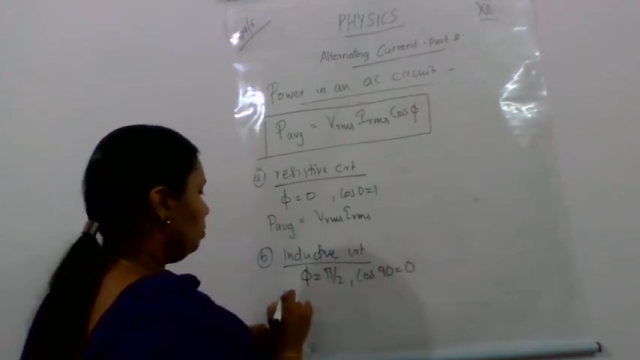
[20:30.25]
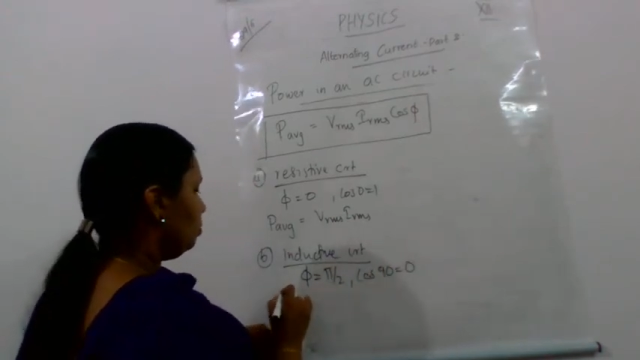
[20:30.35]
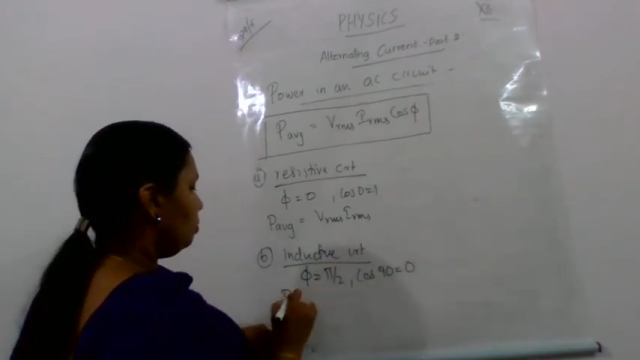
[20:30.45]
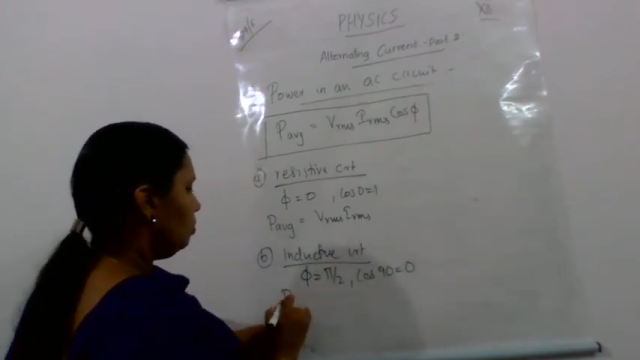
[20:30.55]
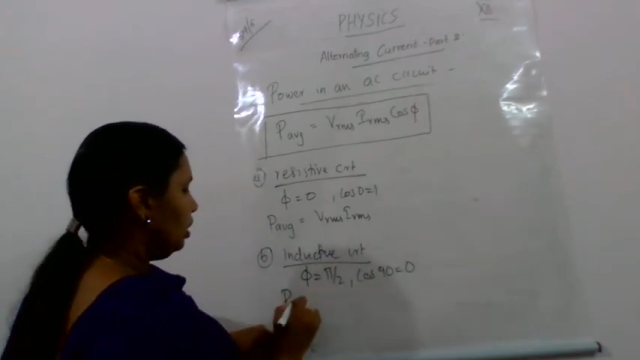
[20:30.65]

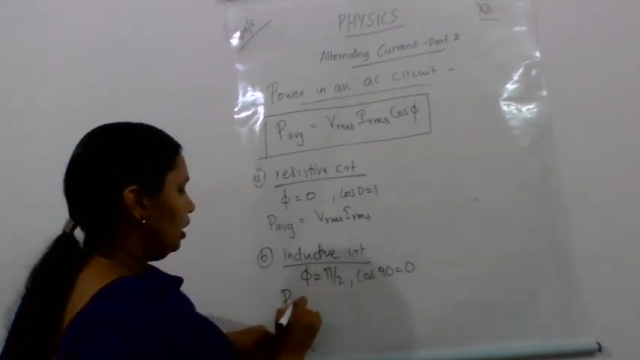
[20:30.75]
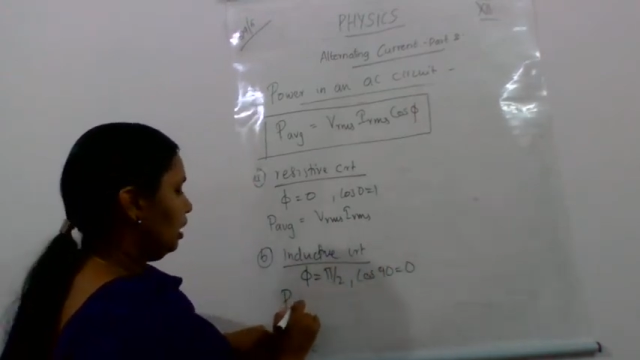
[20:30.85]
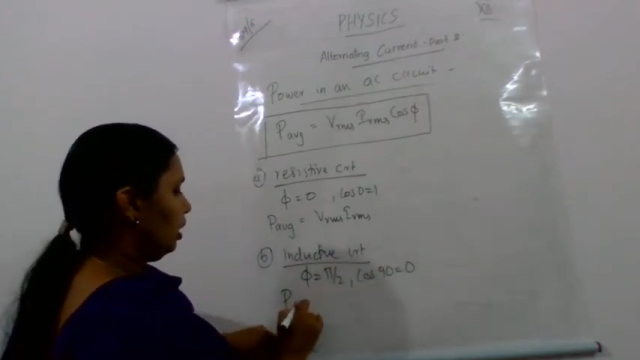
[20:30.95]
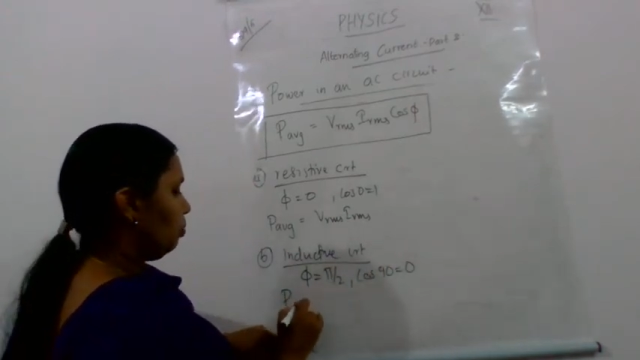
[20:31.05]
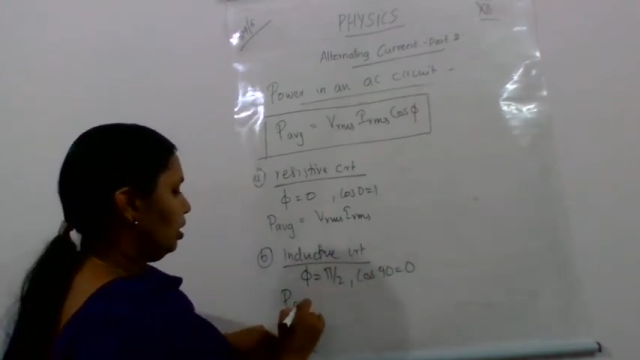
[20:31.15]
So in
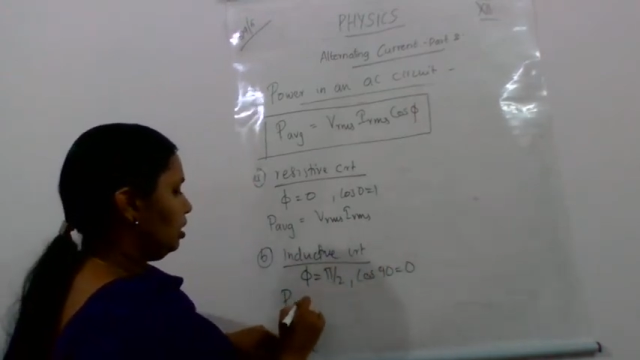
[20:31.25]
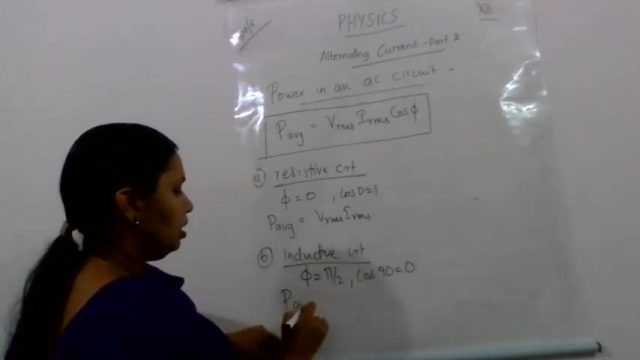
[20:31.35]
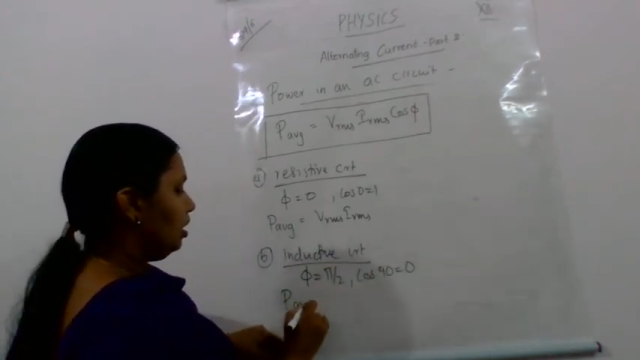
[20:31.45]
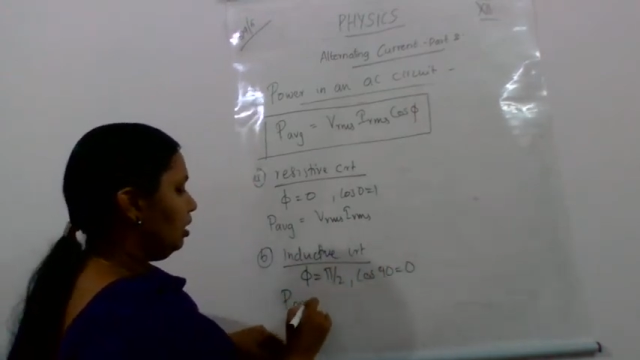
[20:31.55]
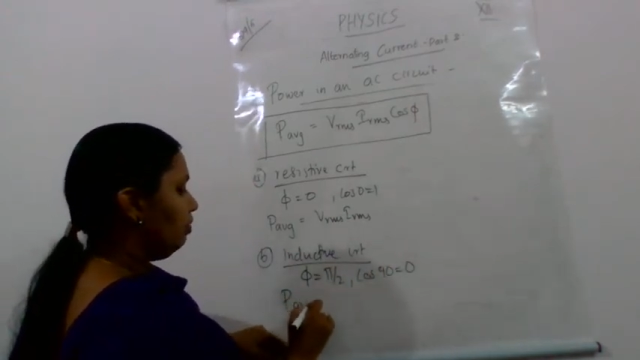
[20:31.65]
the
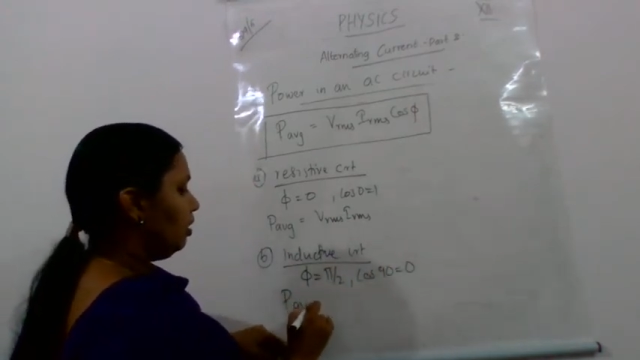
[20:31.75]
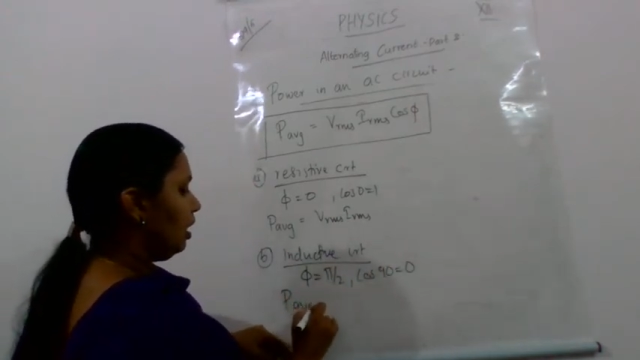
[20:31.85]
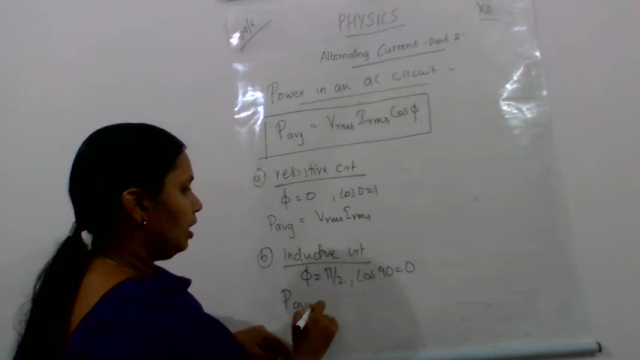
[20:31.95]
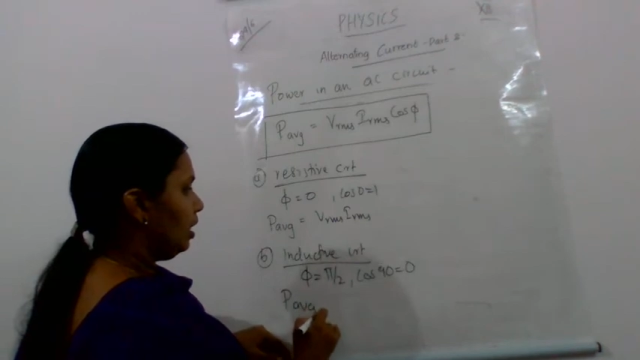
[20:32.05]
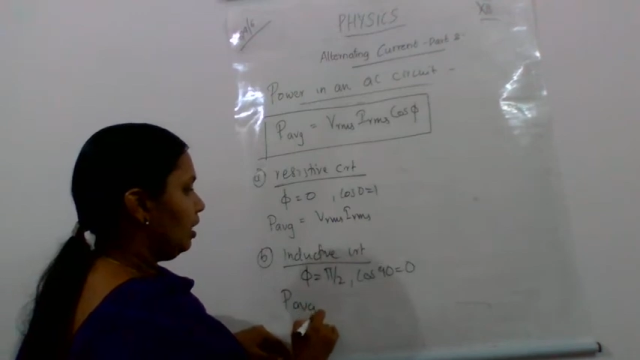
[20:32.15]
equation, we
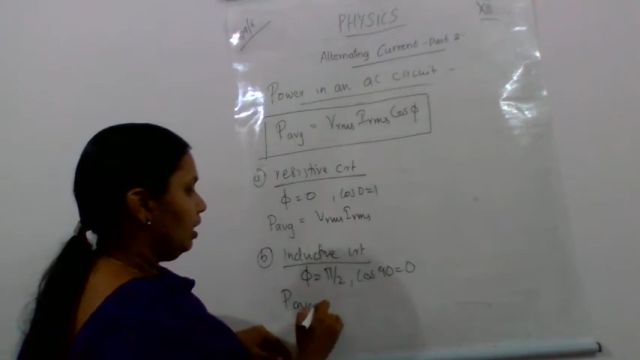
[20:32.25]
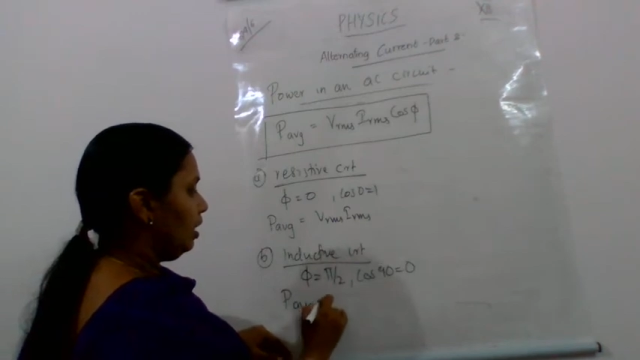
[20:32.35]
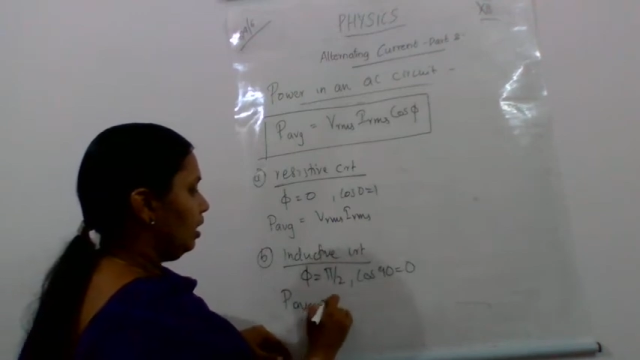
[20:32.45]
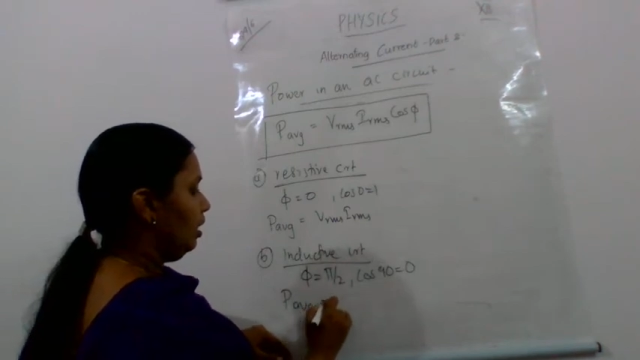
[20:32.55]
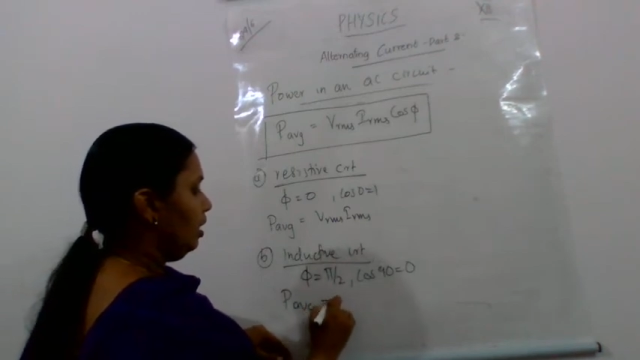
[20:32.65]
are getting
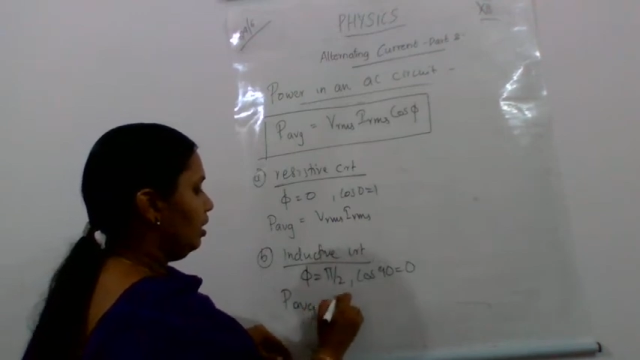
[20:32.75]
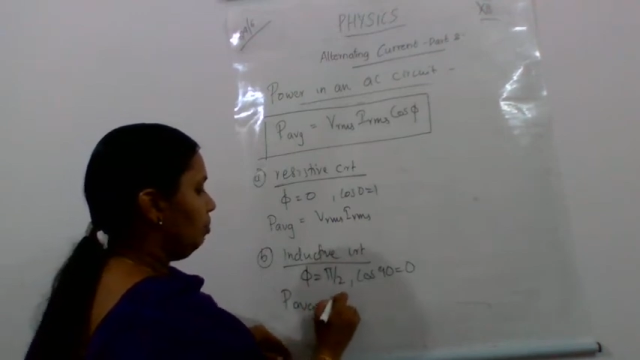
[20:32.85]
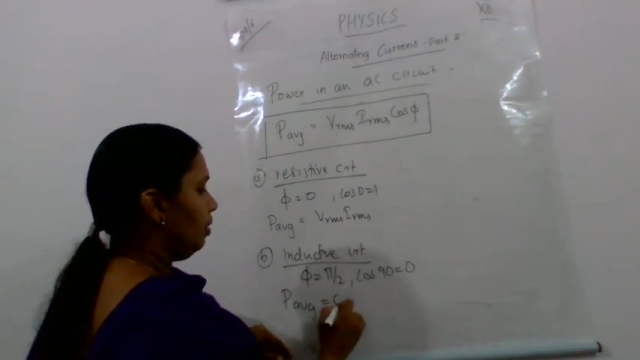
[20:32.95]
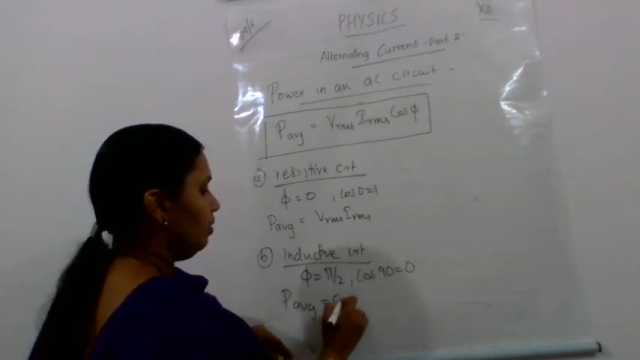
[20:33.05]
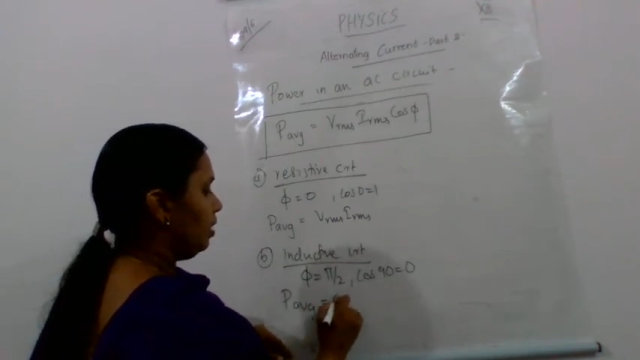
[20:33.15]
the
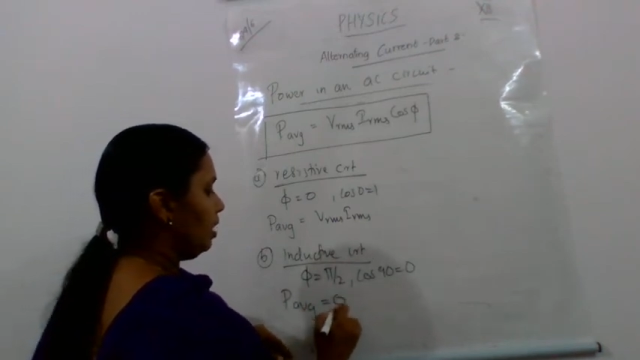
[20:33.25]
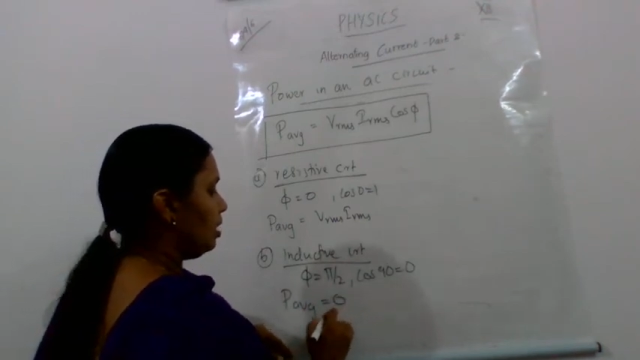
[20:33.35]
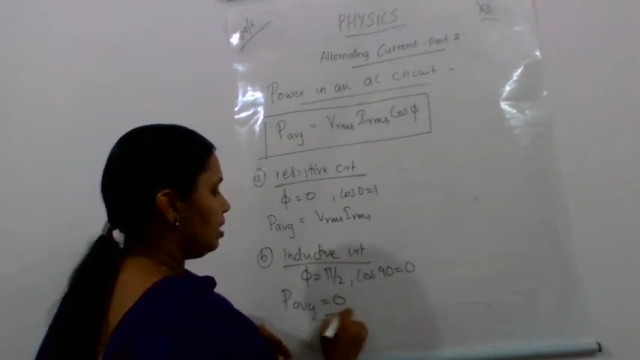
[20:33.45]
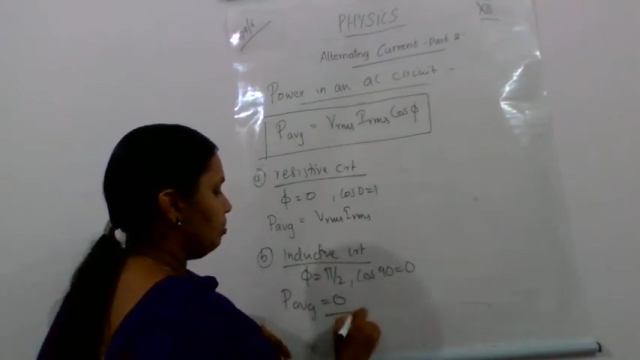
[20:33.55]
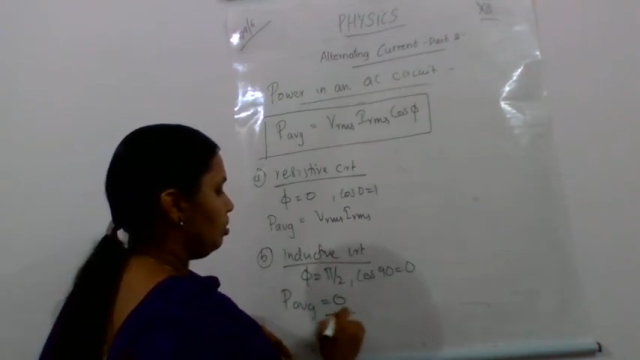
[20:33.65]
power
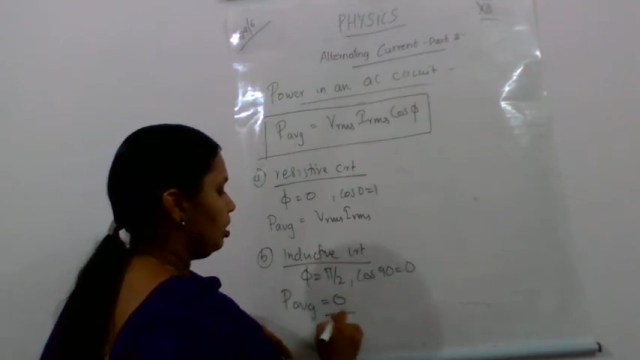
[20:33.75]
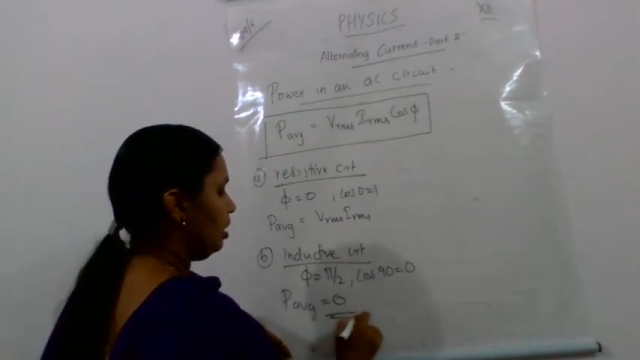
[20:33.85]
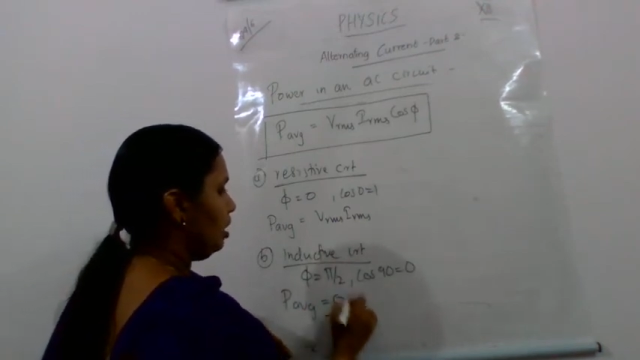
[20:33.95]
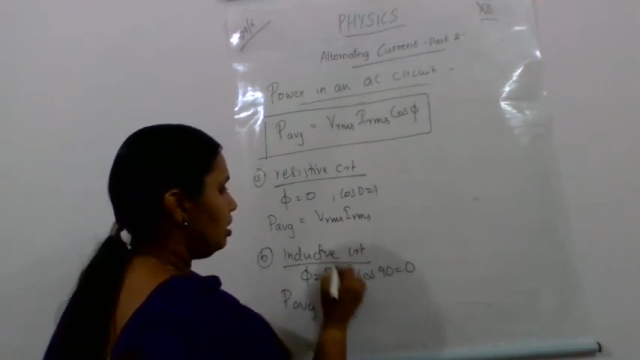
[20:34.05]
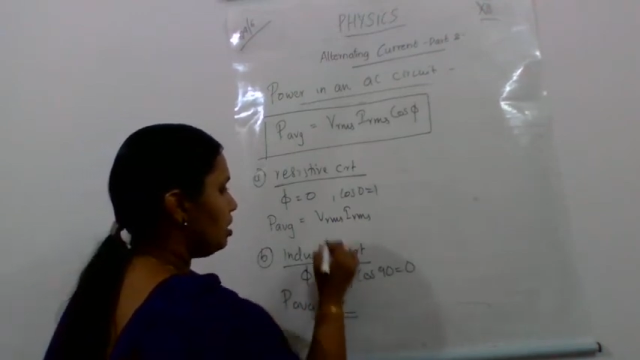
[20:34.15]
consumption
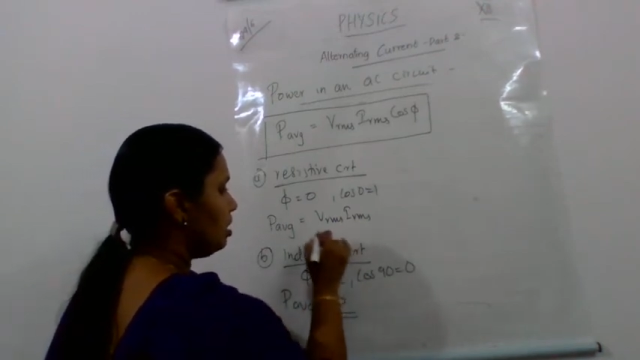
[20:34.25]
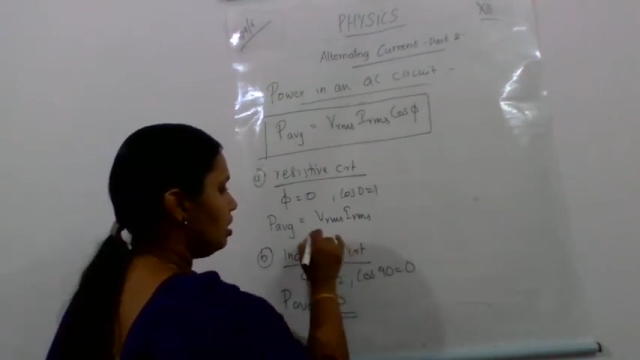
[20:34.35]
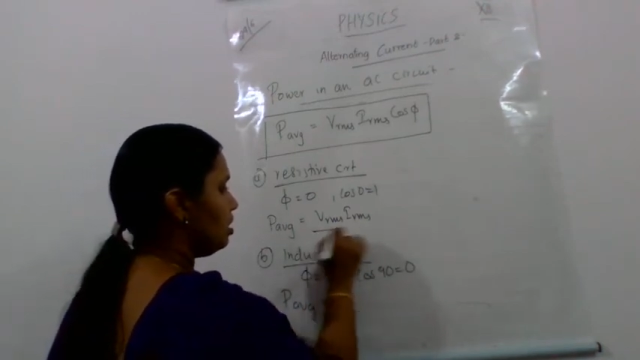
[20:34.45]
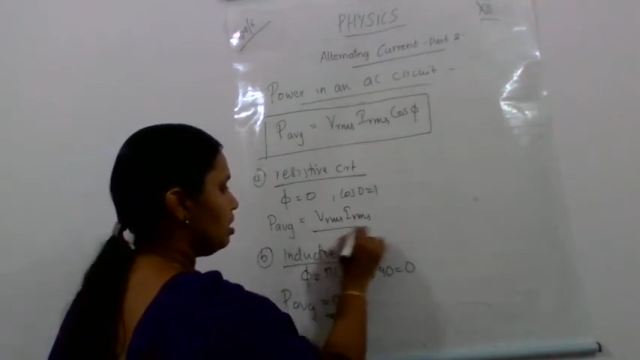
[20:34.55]
is